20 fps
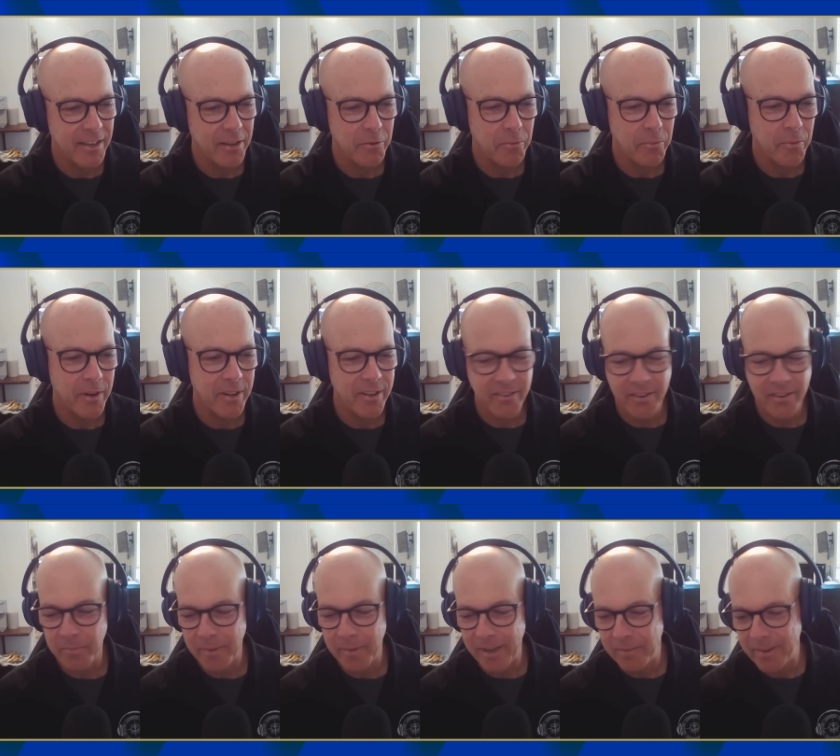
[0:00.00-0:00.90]
with
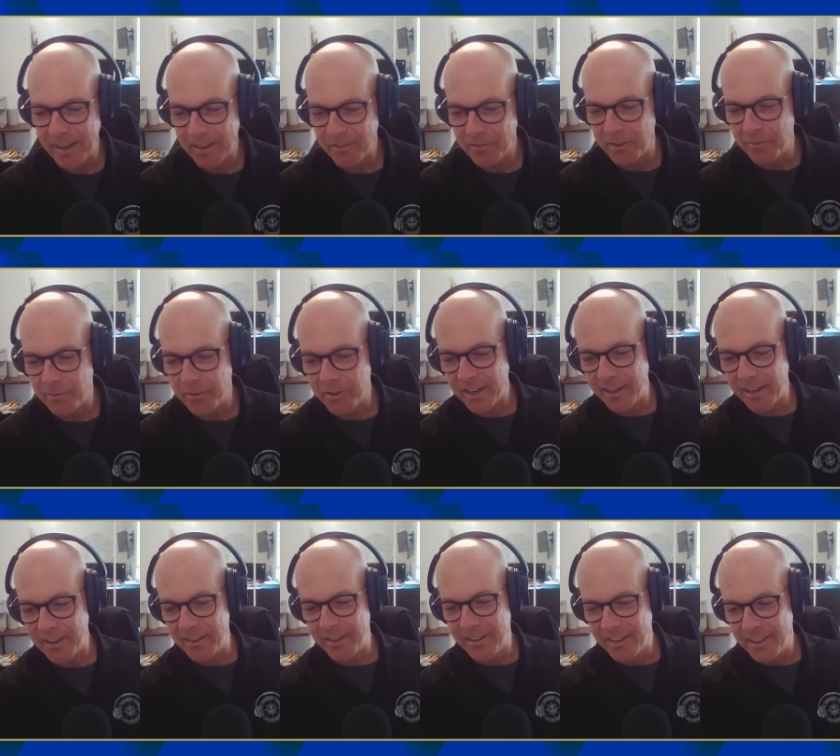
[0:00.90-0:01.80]
Command Master Chief
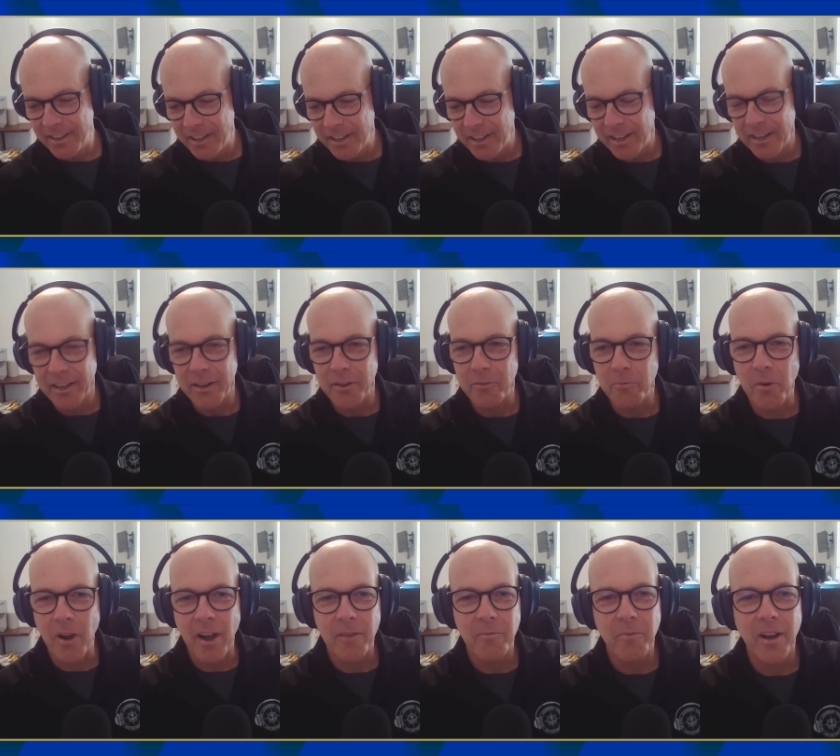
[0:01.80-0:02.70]
Retired
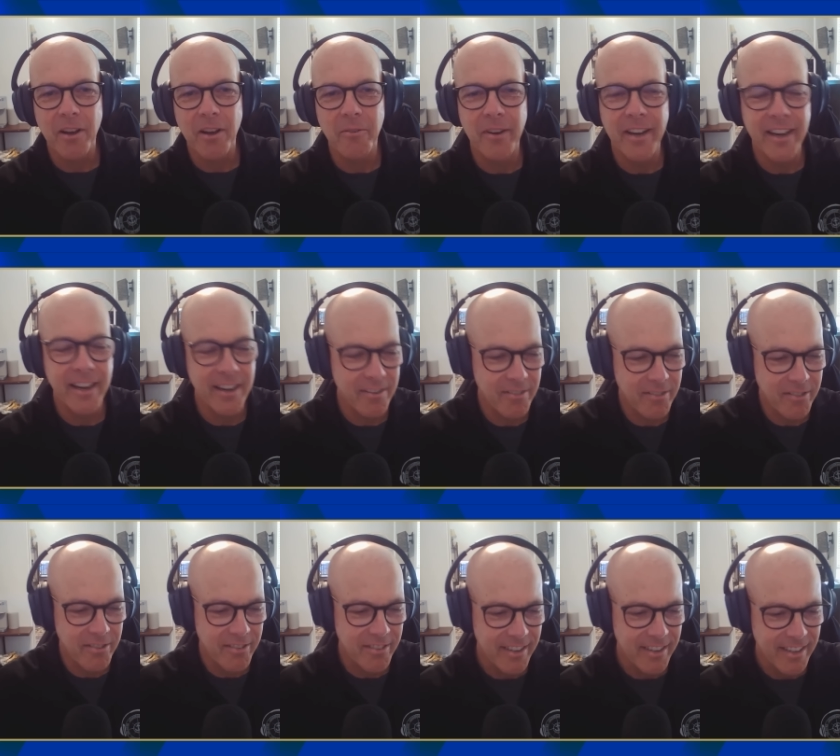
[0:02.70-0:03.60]
Rod
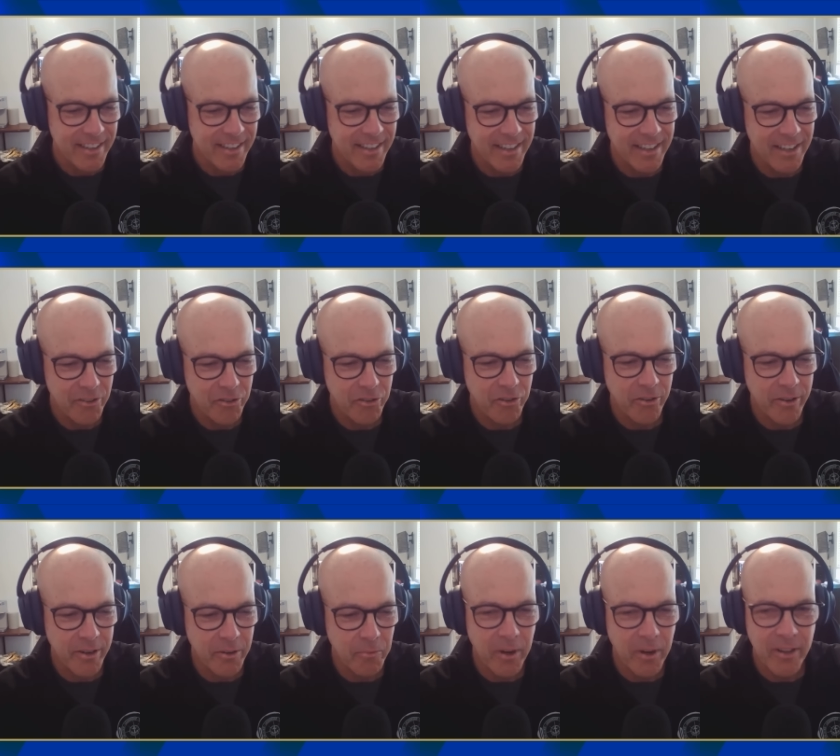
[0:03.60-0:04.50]
Rodriguez,
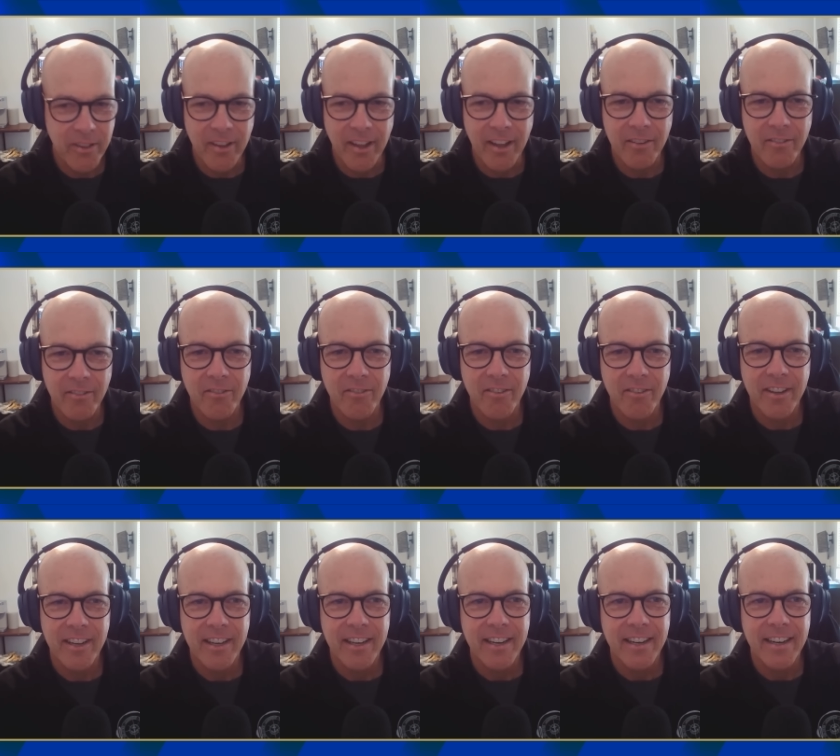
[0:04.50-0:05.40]
sharing with us
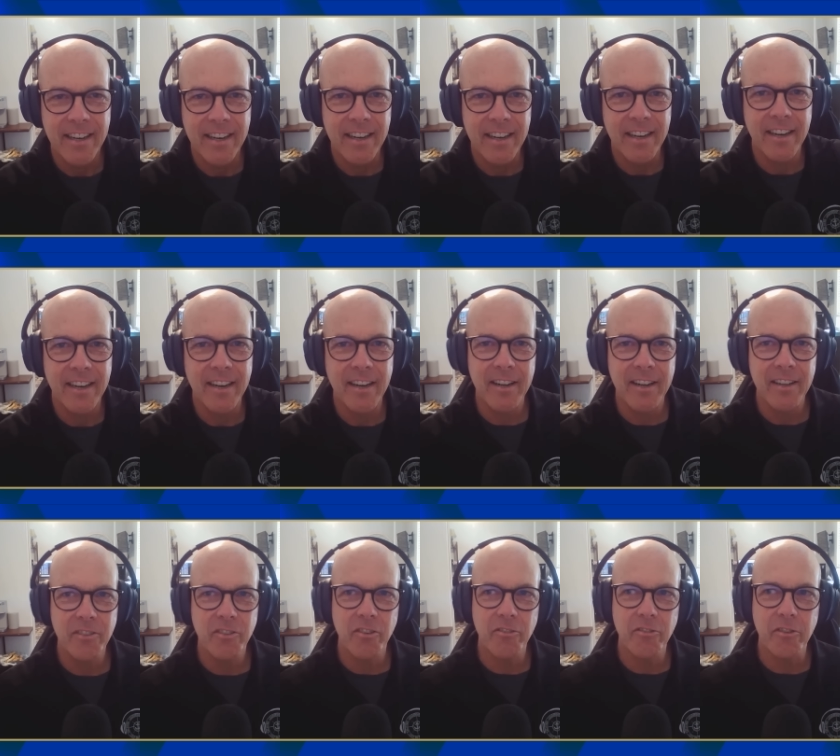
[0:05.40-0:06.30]

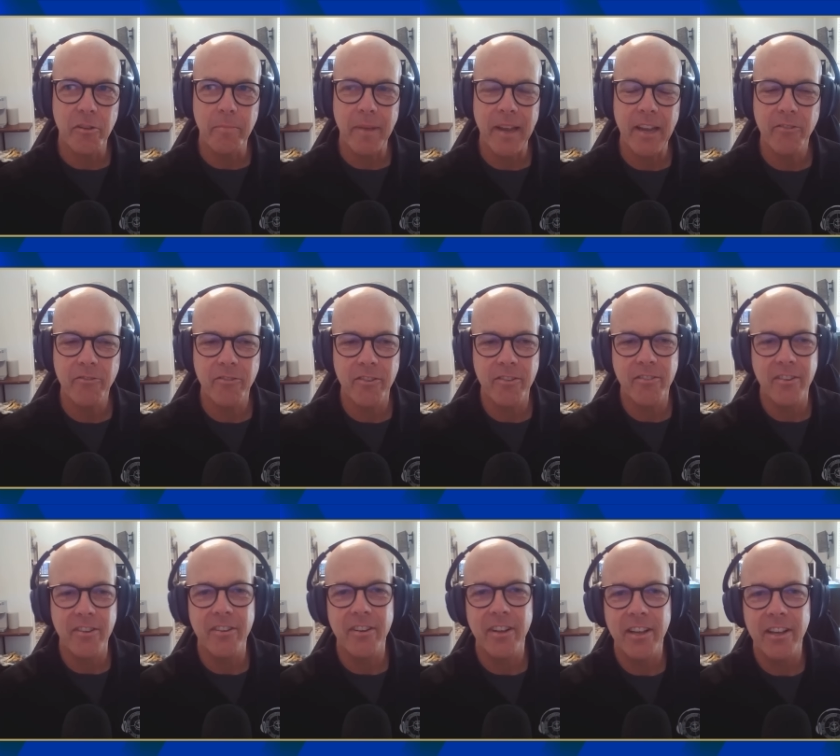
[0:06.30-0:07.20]
just the patience
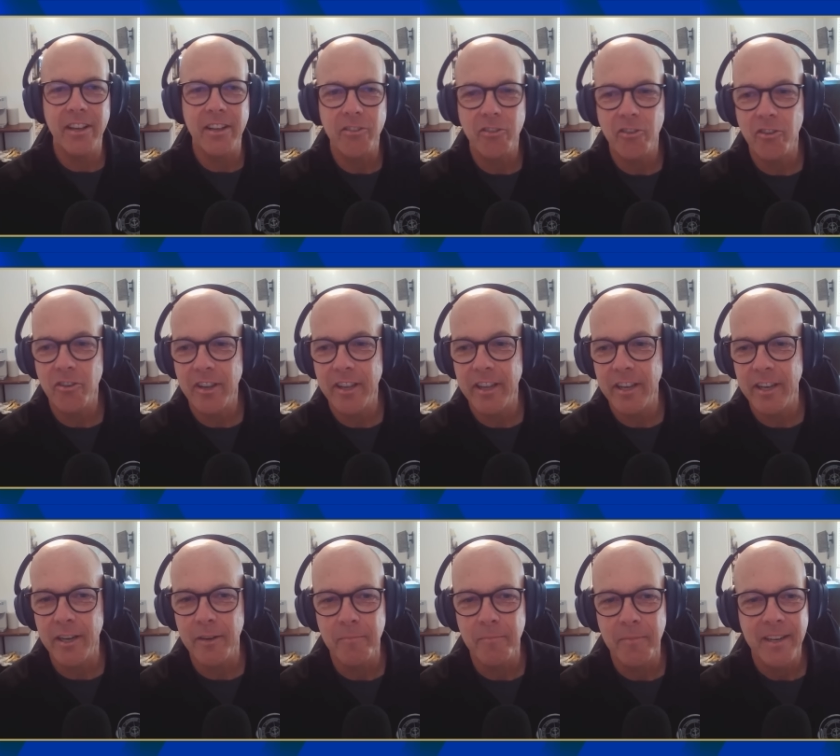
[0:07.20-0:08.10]
it took
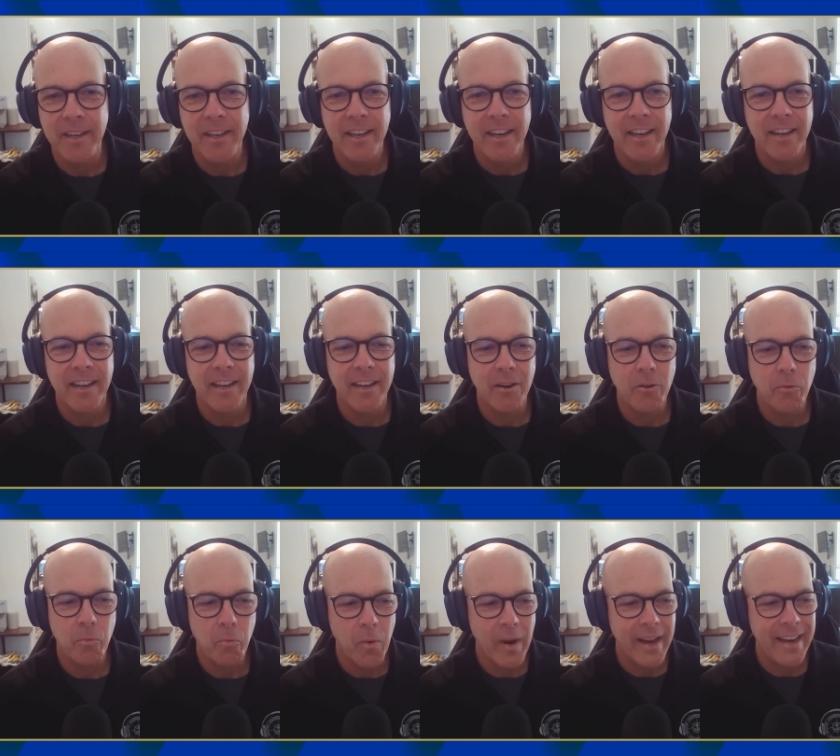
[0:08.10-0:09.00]
him
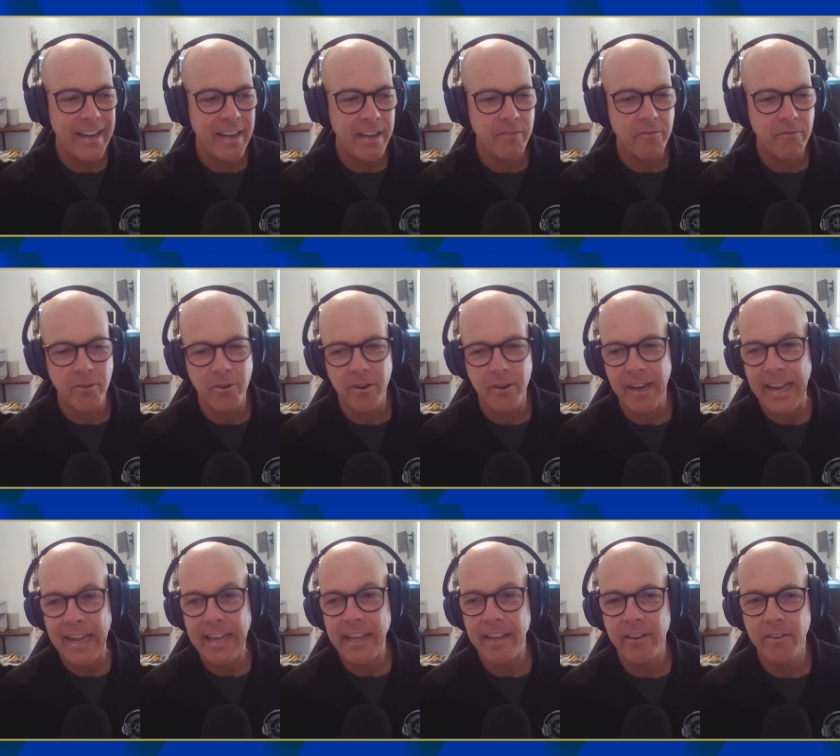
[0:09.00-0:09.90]
waiting for 8
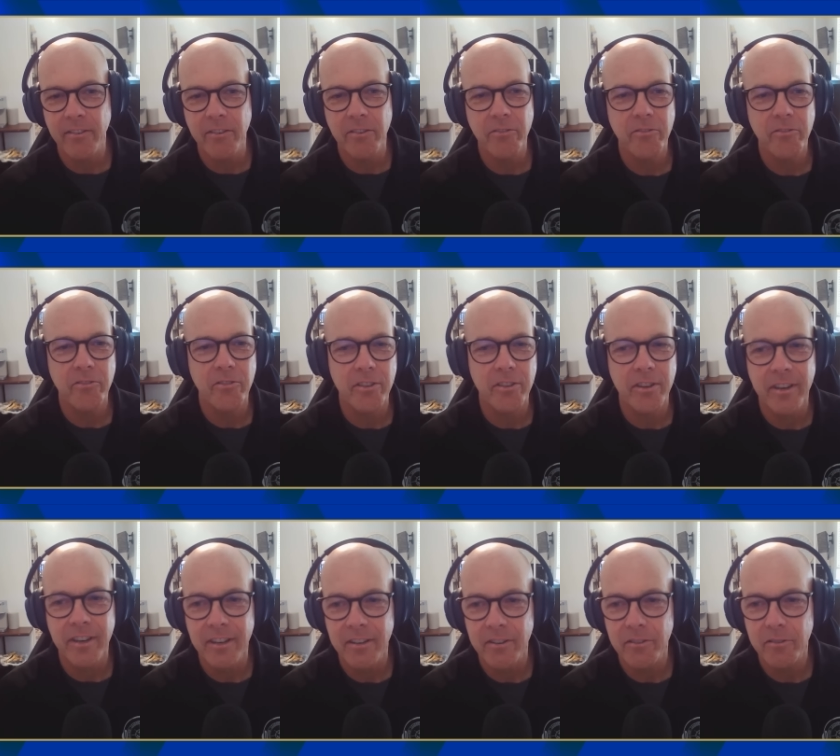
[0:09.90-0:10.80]
years
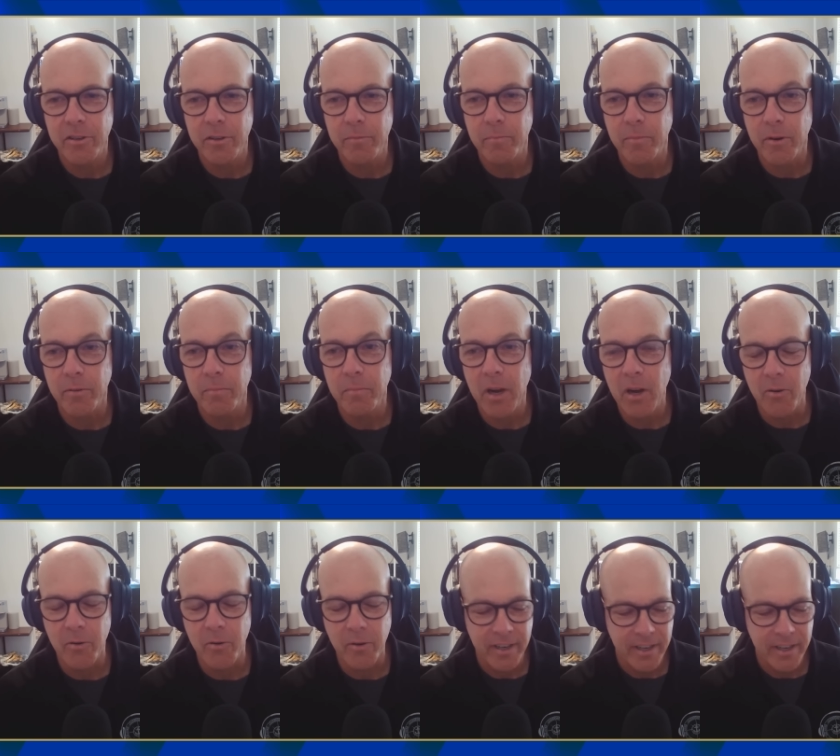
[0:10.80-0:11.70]
to
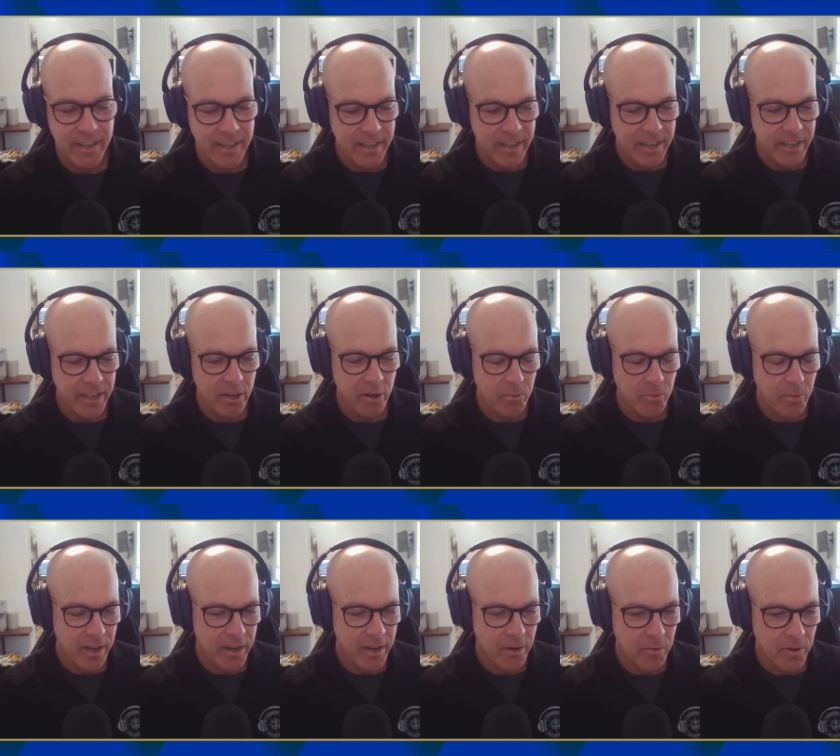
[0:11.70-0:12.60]
promote. You know,
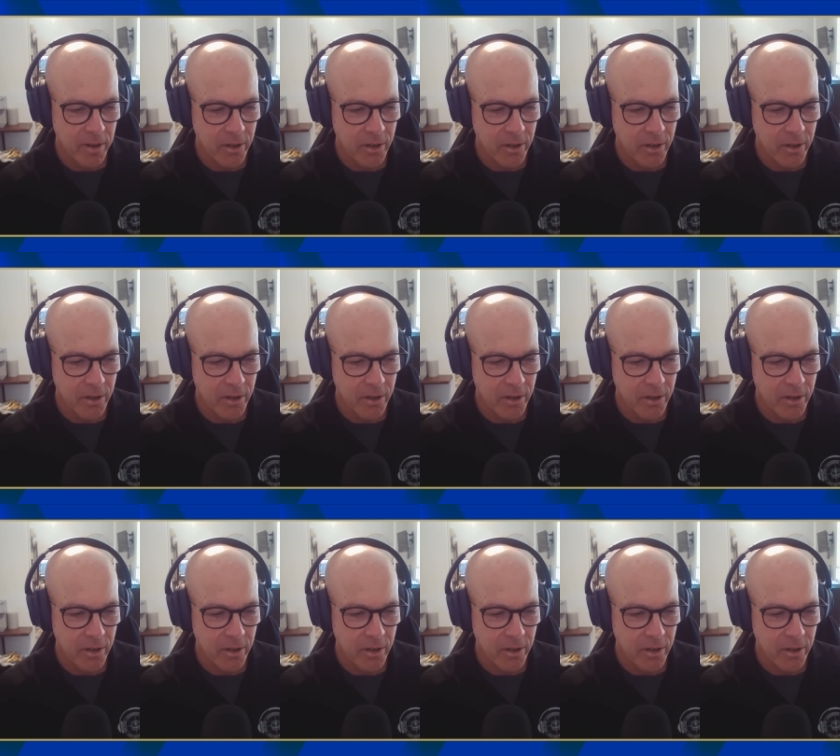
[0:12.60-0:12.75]
Rod, I want